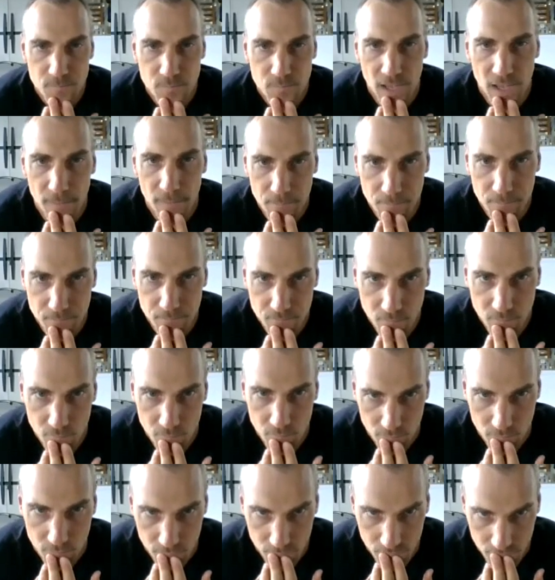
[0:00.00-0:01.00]
Yep.
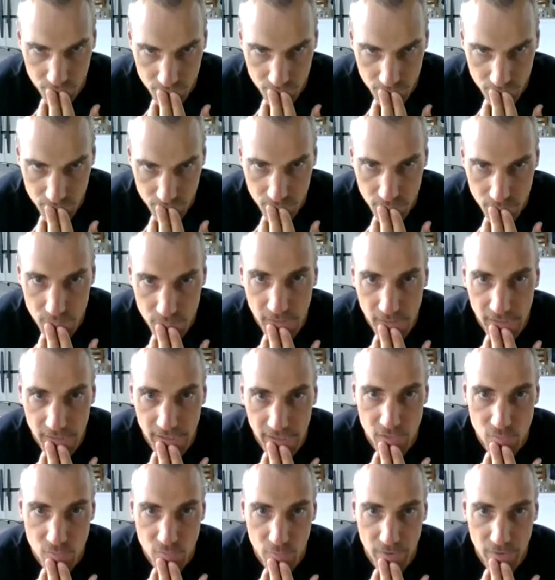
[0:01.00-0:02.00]
Yeah,
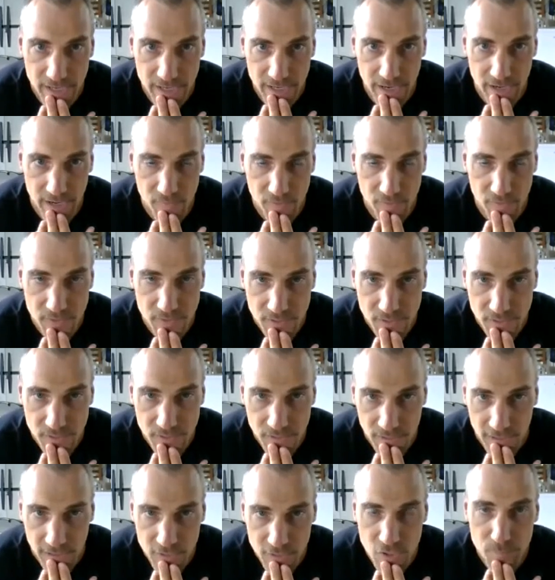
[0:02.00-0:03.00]
great, Ellen.
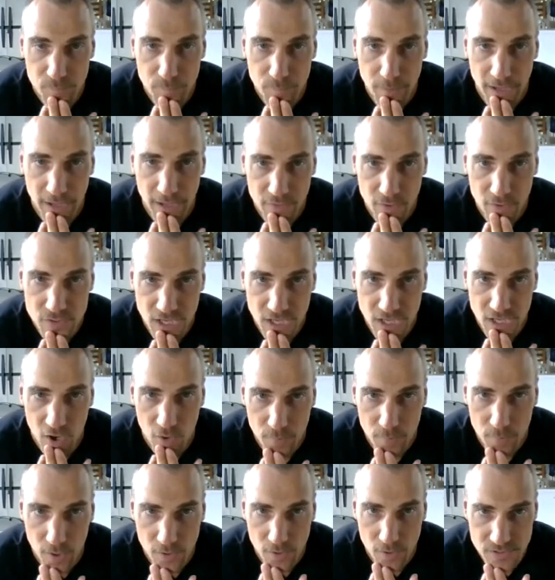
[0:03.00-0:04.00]
And you can bend those
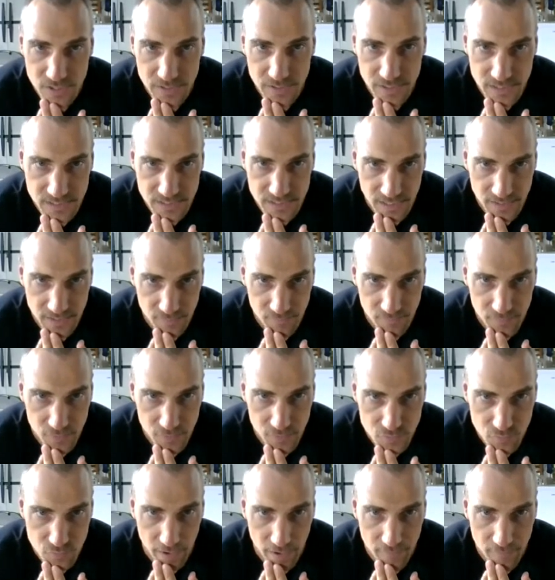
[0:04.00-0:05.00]
elbows to the extent that feels
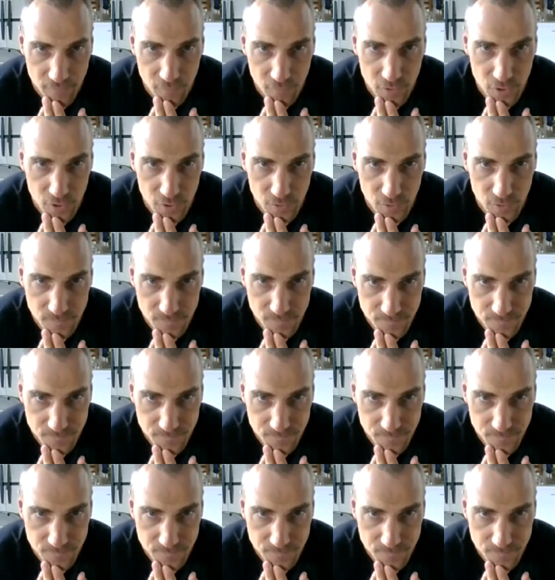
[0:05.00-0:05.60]
right for you.